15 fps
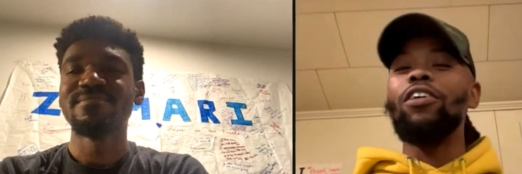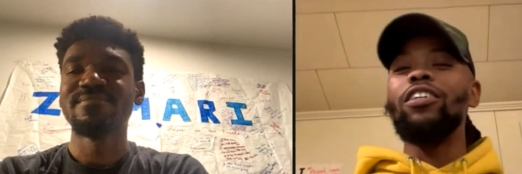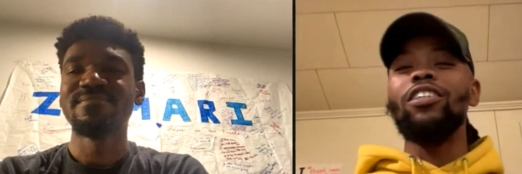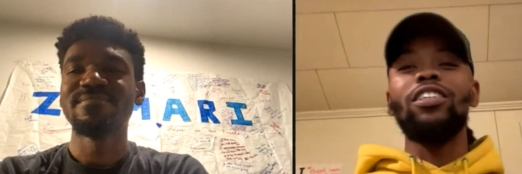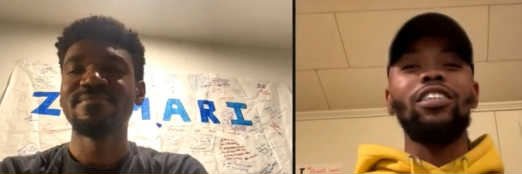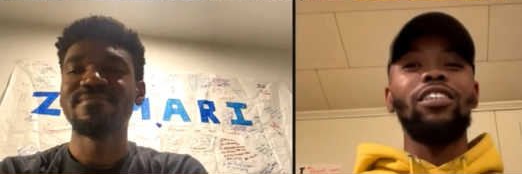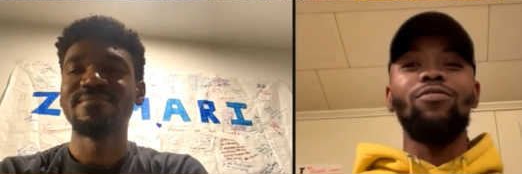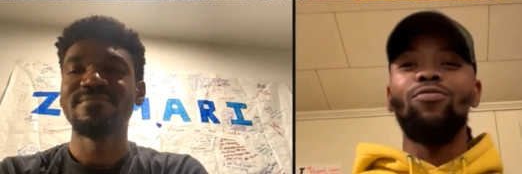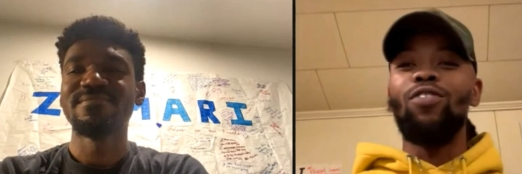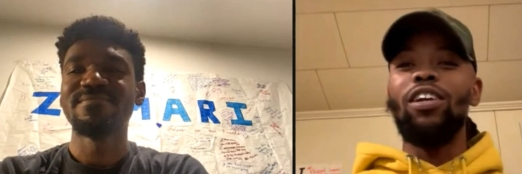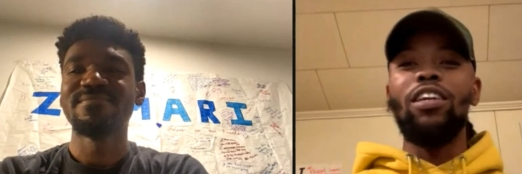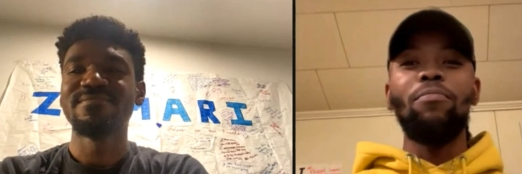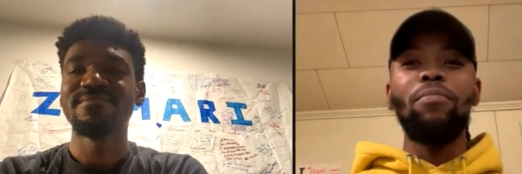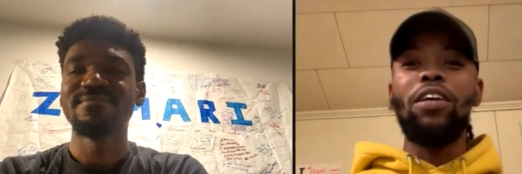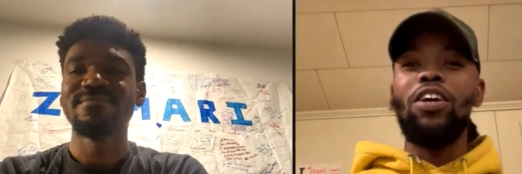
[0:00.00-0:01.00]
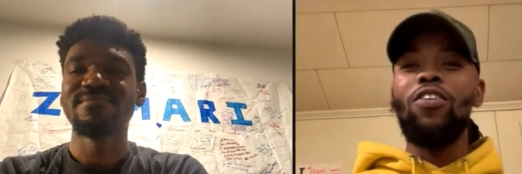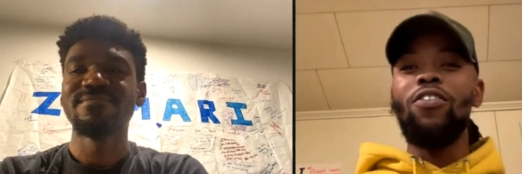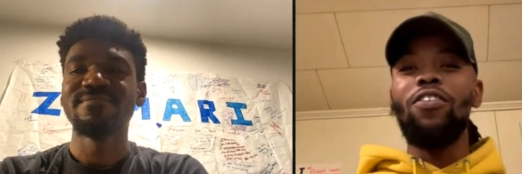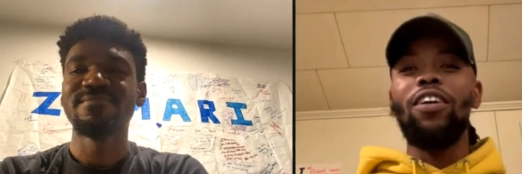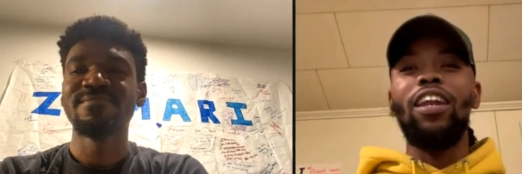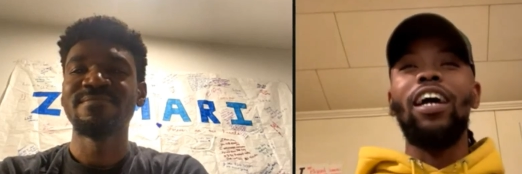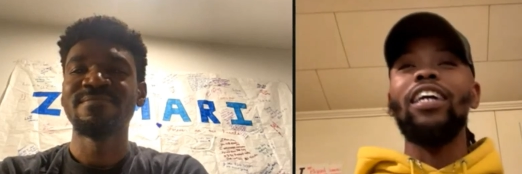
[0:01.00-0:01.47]
Speaker 1: it just really be
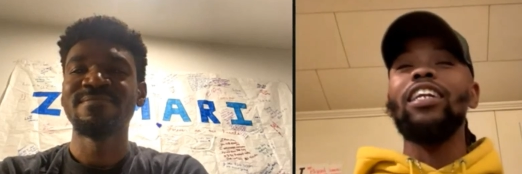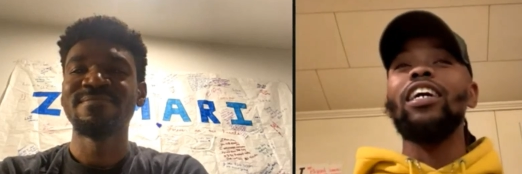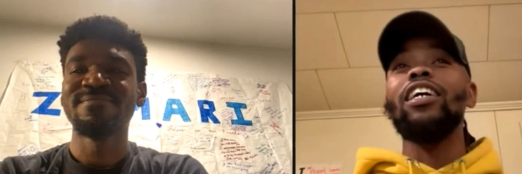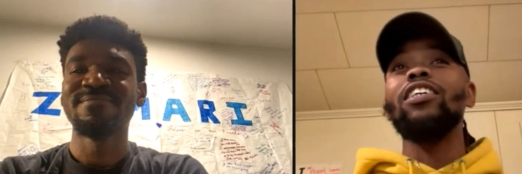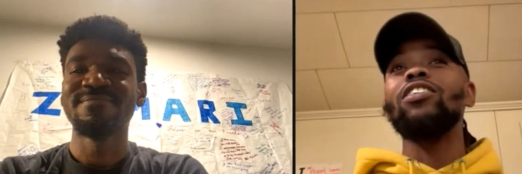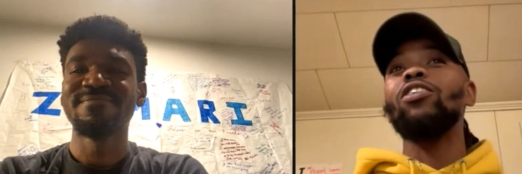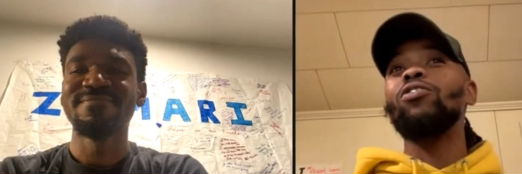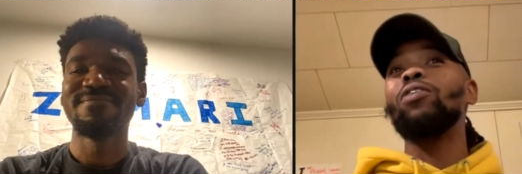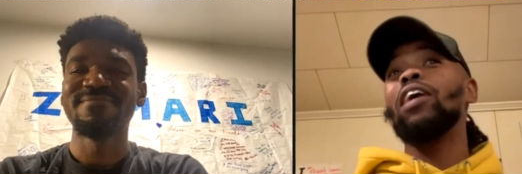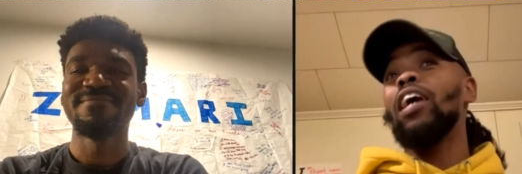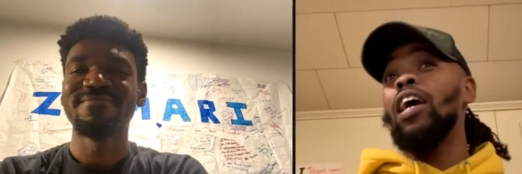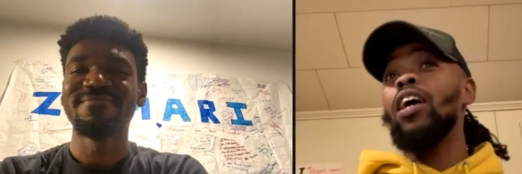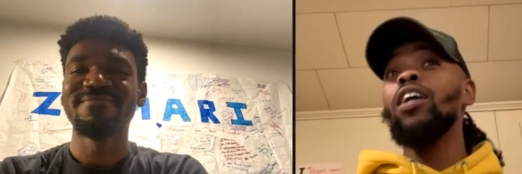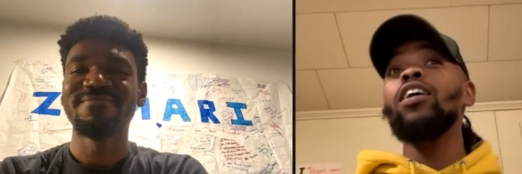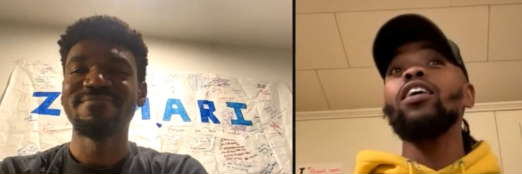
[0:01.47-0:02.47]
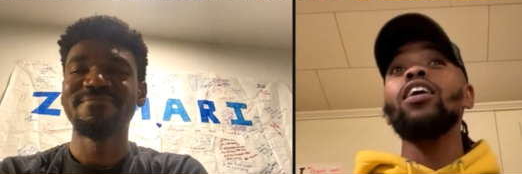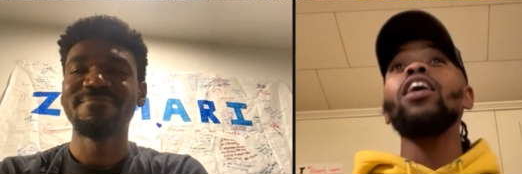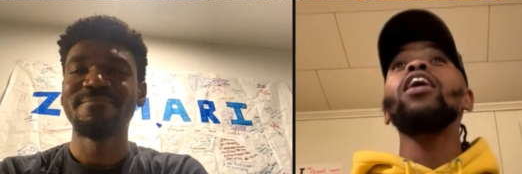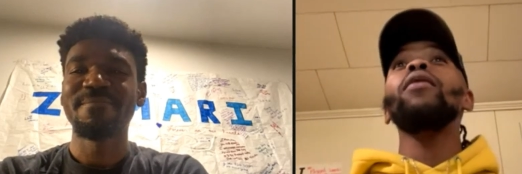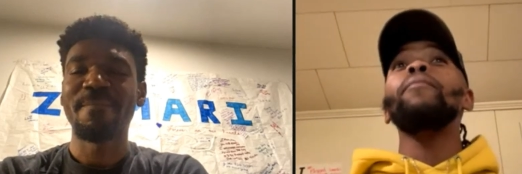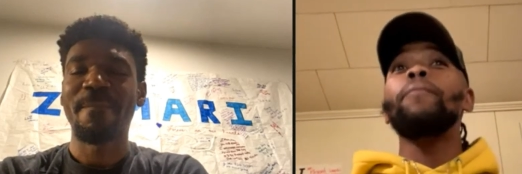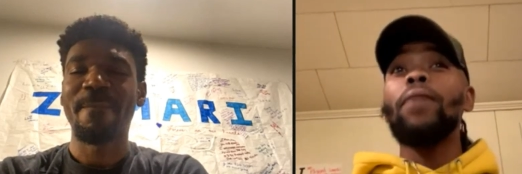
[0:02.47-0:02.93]
going like that. So, again,
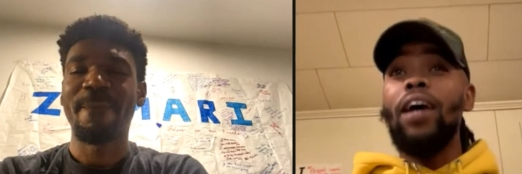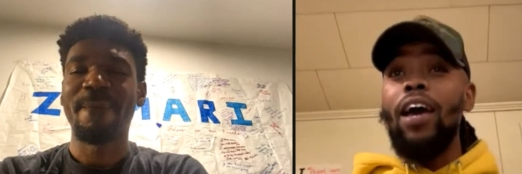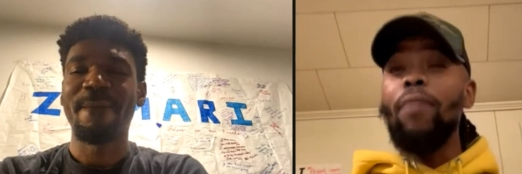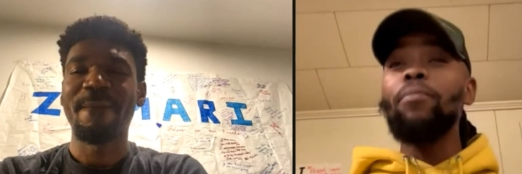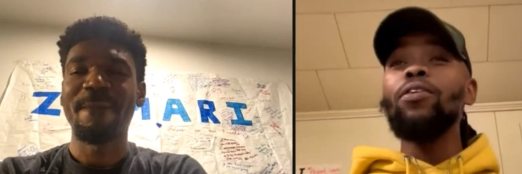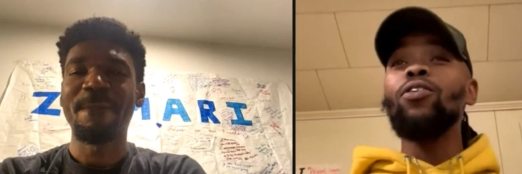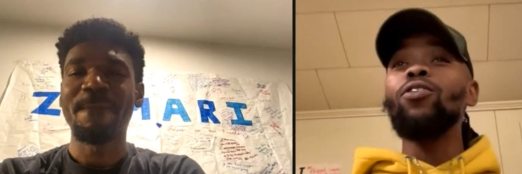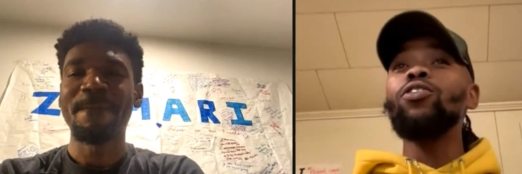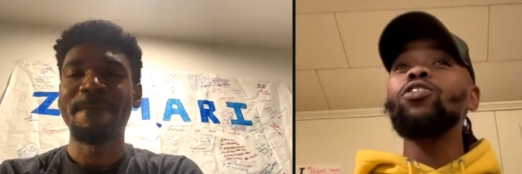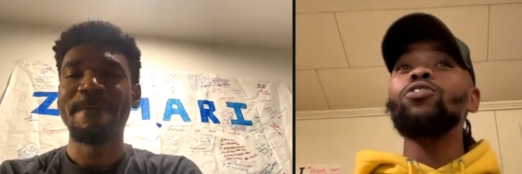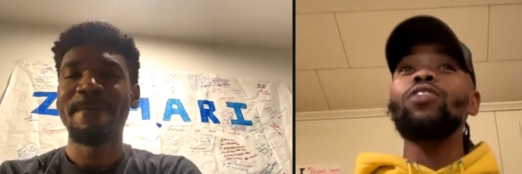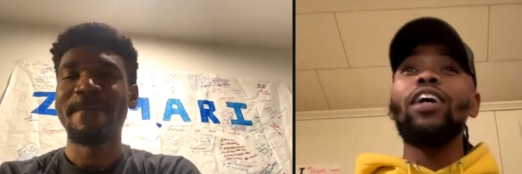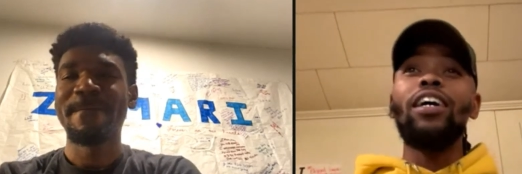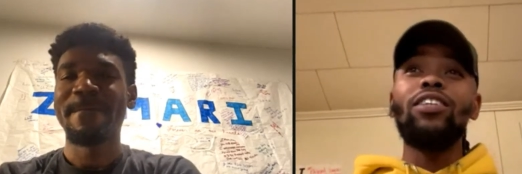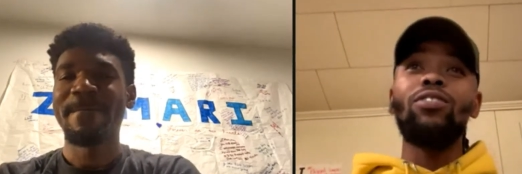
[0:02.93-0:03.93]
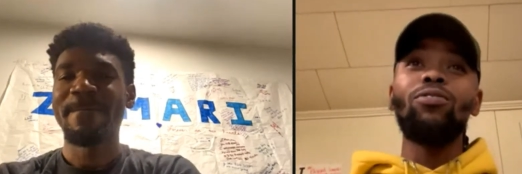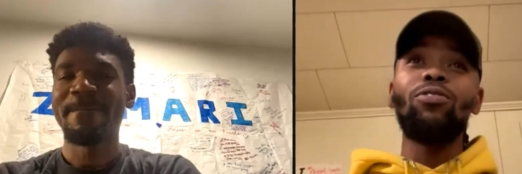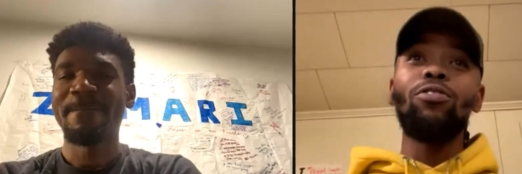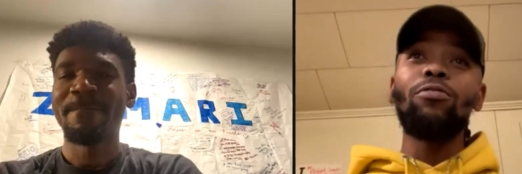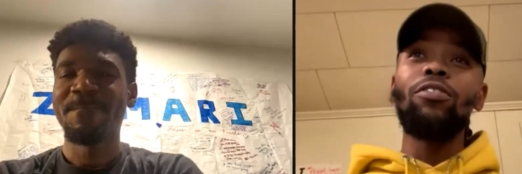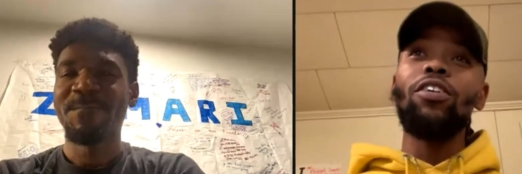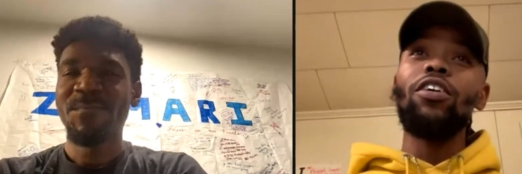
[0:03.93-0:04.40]
Miami going to do that
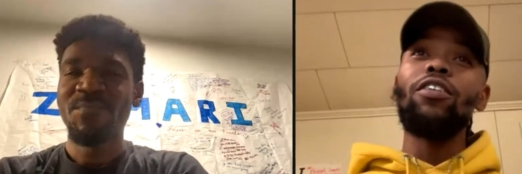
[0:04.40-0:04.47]
to them,